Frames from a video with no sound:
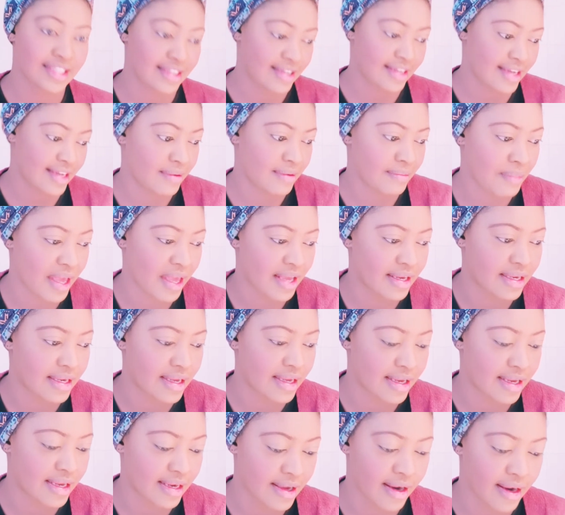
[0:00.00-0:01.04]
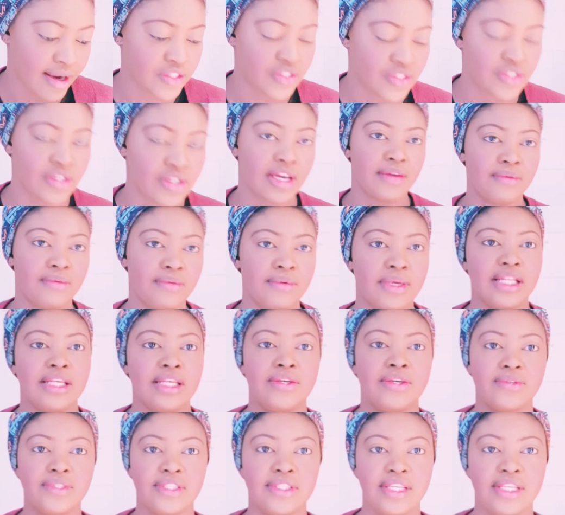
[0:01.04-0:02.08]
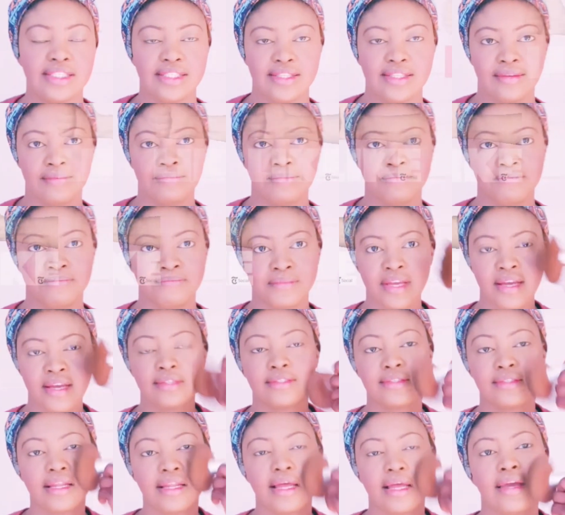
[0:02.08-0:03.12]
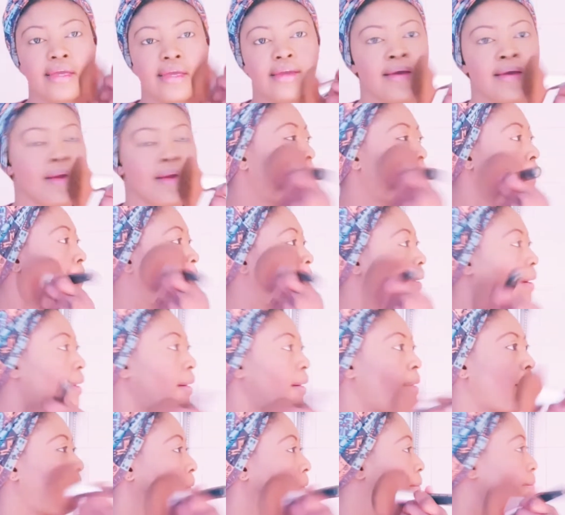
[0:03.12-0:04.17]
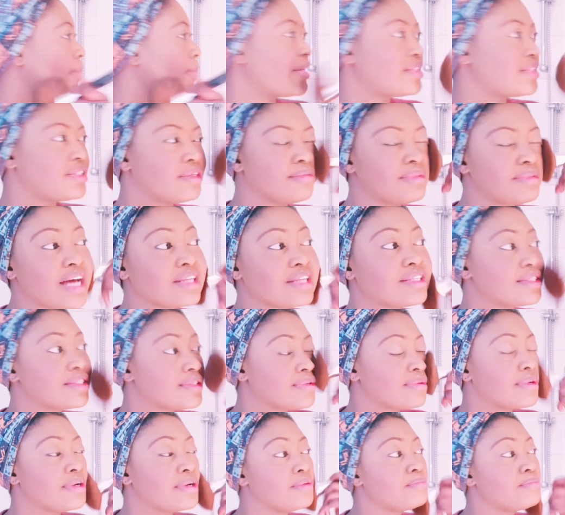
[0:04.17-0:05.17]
well, and then guys, you can really use this. So like brush it. That is when you